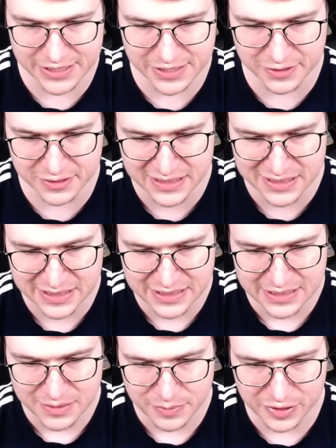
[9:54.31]
So,
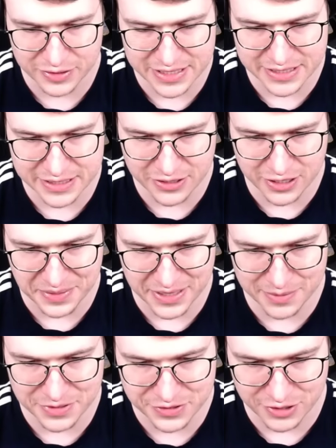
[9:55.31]
Bowler is still going to be
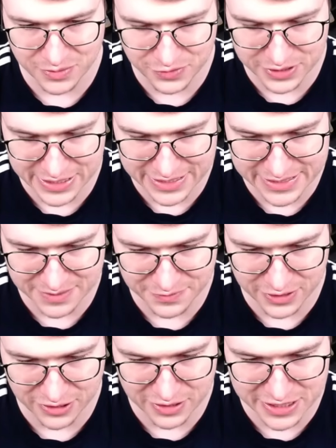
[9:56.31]
able to hopefully get some
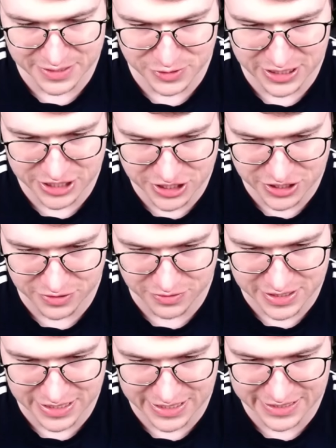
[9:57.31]
value. He's mostly just going to go
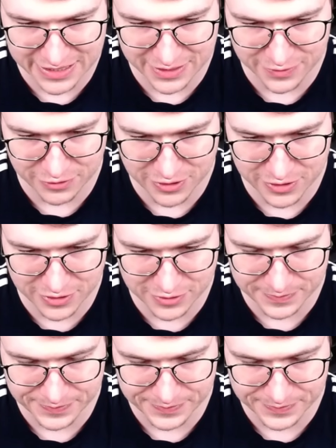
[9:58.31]
Skelly King in front, though.